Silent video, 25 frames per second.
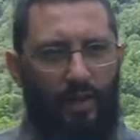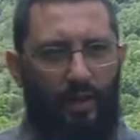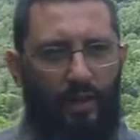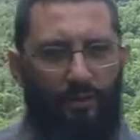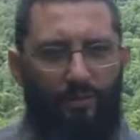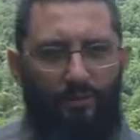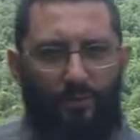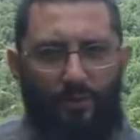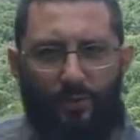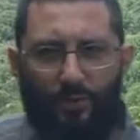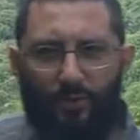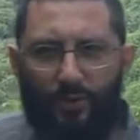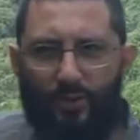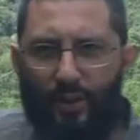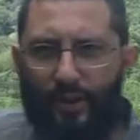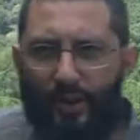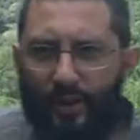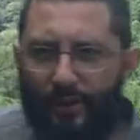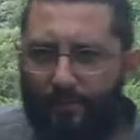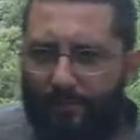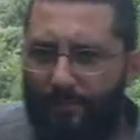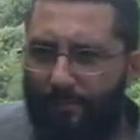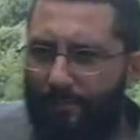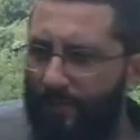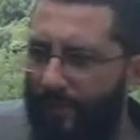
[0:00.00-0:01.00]
Now, if you
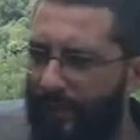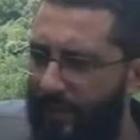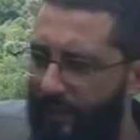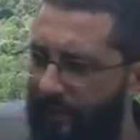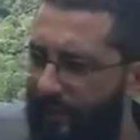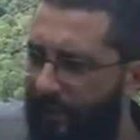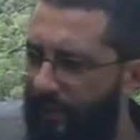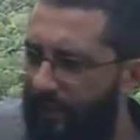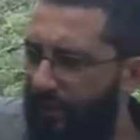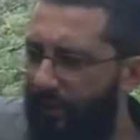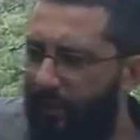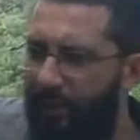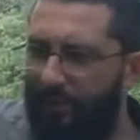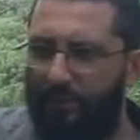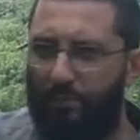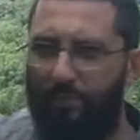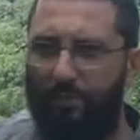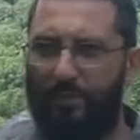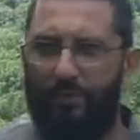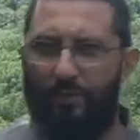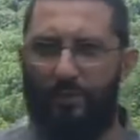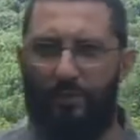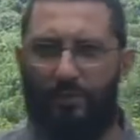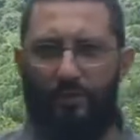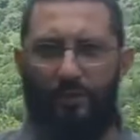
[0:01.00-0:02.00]
say to some lost
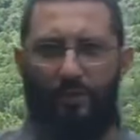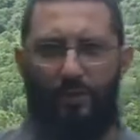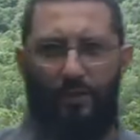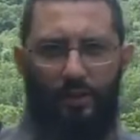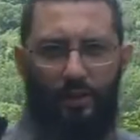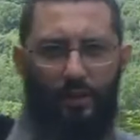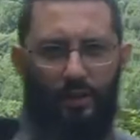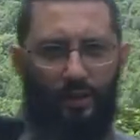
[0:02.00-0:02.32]
person,